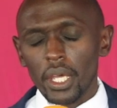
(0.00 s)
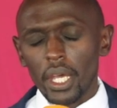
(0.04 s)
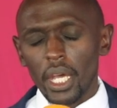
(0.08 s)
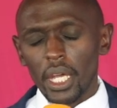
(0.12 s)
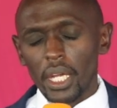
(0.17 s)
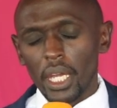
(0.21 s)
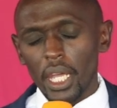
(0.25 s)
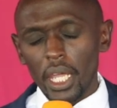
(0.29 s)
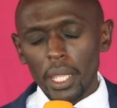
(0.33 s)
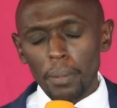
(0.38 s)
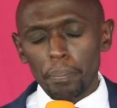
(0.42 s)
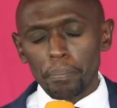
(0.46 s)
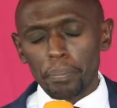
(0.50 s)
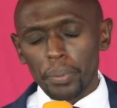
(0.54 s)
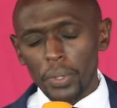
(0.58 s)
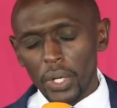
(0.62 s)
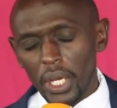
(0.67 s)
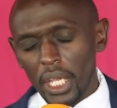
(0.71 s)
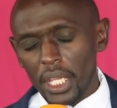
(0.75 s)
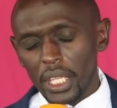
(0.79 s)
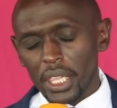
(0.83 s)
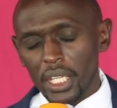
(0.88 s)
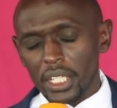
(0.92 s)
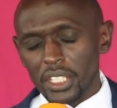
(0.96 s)
And I
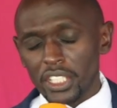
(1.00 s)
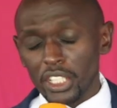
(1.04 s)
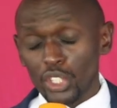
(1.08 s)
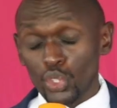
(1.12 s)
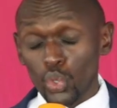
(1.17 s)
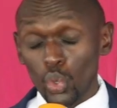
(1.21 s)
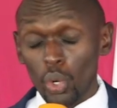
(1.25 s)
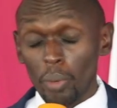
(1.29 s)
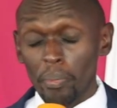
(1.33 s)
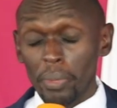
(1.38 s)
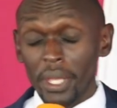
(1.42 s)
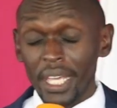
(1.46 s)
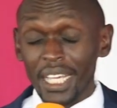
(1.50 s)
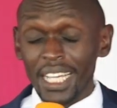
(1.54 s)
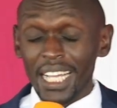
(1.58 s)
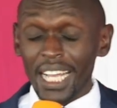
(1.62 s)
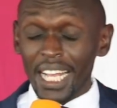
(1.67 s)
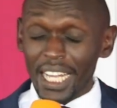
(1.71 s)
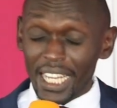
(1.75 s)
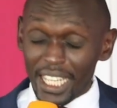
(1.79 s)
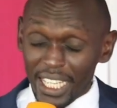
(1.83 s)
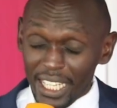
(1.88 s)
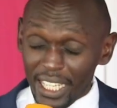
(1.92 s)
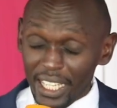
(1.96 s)
pray that it will be
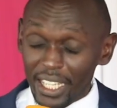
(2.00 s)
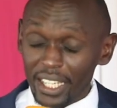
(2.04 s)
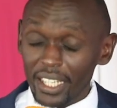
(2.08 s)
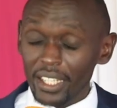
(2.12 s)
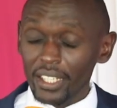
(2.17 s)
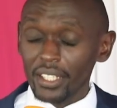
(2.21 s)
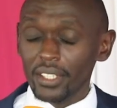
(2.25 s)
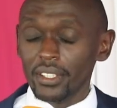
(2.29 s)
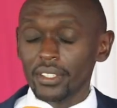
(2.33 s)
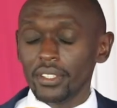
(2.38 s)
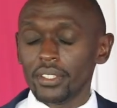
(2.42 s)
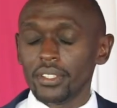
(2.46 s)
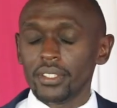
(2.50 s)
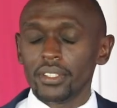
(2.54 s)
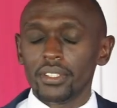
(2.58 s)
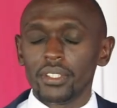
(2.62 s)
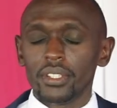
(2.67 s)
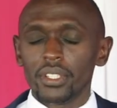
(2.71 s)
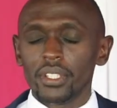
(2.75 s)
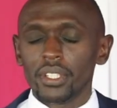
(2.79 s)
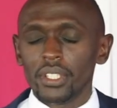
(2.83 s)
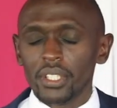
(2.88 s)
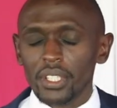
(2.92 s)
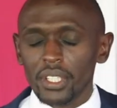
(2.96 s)
clear,
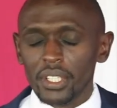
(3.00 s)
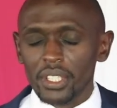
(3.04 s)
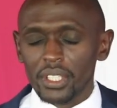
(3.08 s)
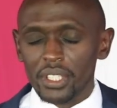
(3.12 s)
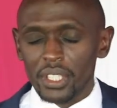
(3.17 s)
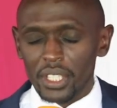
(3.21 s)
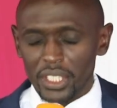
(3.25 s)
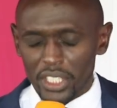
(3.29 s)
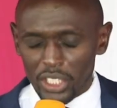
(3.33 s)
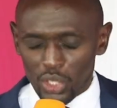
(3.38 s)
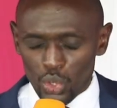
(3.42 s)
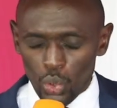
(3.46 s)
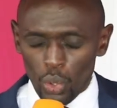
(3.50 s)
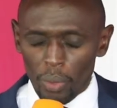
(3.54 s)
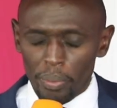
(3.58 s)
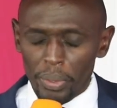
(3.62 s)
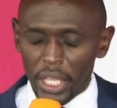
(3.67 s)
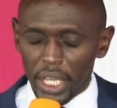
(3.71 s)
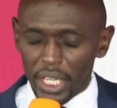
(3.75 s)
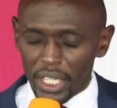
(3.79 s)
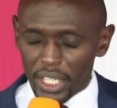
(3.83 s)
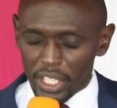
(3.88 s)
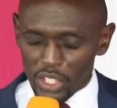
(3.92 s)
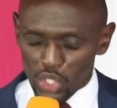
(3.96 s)
that it will
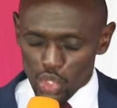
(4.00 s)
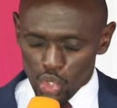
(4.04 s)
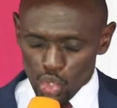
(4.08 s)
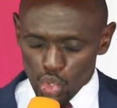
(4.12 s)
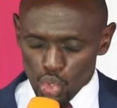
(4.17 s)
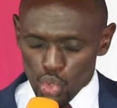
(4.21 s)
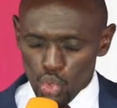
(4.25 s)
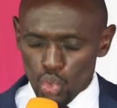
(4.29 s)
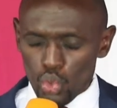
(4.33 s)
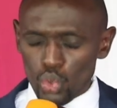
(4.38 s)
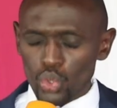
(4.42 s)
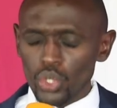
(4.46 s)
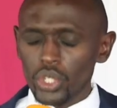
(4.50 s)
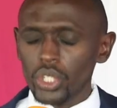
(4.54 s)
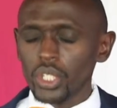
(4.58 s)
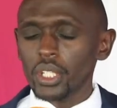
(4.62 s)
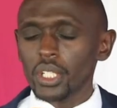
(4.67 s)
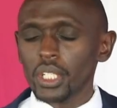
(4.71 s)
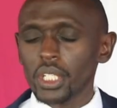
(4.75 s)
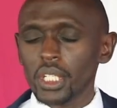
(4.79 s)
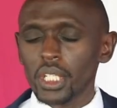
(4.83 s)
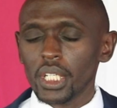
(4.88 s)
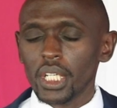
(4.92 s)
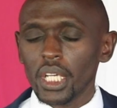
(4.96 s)
be understood,
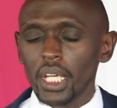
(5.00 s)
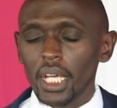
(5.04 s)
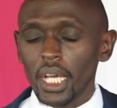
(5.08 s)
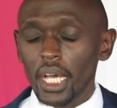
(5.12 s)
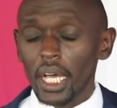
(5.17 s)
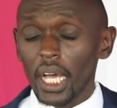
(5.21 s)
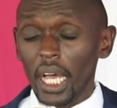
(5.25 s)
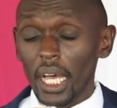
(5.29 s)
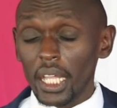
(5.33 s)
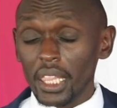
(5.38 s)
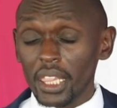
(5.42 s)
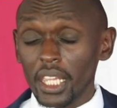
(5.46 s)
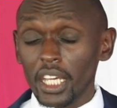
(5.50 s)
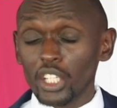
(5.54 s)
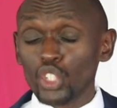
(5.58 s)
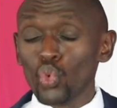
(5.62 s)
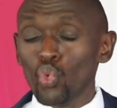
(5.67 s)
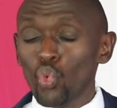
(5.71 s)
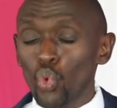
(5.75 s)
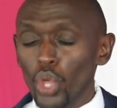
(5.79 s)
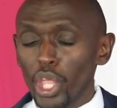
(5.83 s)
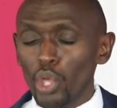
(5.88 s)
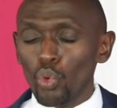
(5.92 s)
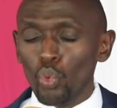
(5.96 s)
and that
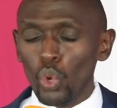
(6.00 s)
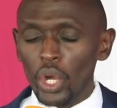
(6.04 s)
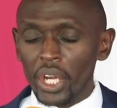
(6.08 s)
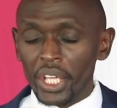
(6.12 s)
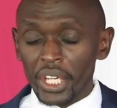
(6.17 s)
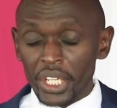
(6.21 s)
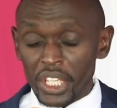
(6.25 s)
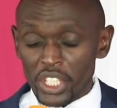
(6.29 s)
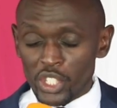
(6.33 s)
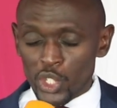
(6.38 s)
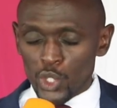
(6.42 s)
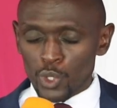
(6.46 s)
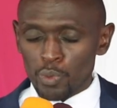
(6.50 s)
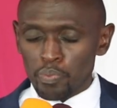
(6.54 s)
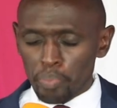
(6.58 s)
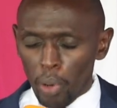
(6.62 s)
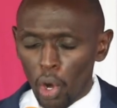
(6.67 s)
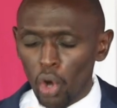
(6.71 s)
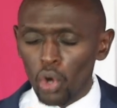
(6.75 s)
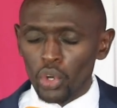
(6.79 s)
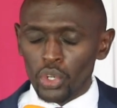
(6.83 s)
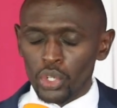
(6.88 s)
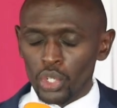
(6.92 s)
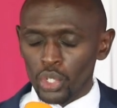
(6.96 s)
we will
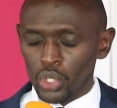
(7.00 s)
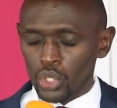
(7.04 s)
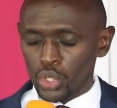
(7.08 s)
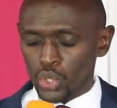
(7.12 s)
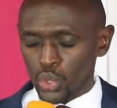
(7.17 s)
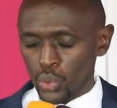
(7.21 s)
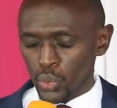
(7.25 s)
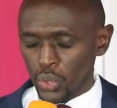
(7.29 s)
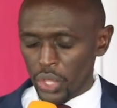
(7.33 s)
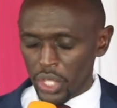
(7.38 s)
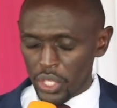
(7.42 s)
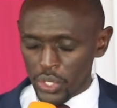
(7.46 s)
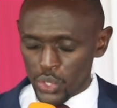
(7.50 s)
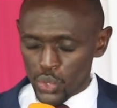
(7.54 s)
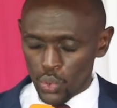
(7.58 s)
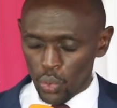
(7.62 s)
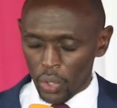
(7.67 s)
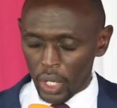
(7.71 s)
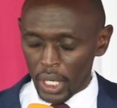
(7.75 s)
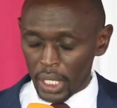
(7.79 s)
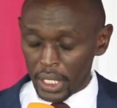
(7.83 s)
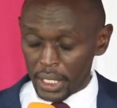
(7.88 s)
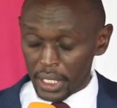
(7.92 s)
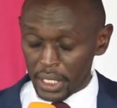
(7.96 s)
respond to this
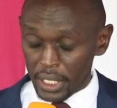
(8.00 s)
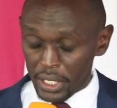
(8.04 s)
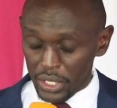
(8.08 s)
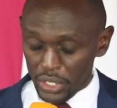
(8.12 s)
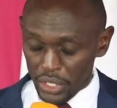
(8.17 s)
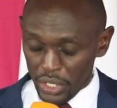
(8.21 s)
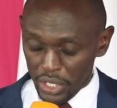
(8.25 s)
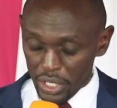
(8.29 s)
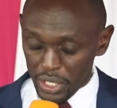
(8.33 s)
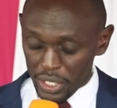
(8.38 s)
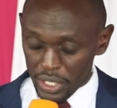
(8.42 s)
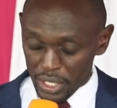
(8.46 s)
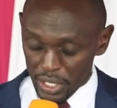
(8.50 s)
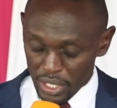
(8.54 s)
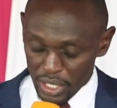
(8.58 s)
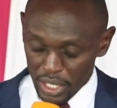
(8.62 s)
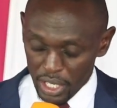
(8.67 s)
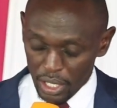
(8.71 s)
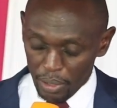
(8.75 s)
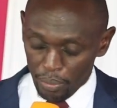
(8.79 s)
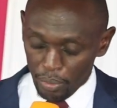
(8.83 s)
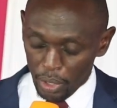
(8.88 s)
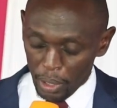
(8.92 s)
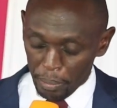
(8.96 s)
word. In Jesus'
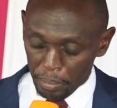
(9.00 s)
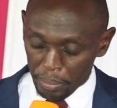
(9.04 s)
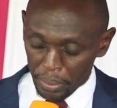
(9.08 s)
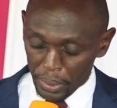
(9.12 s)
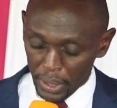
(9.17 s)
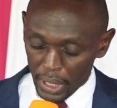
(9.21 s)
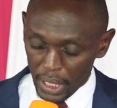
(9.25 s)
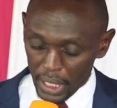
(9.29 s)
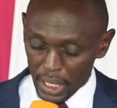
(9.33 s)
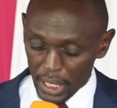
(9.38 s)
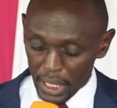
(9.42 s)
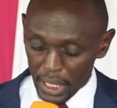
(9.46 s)
name we pray.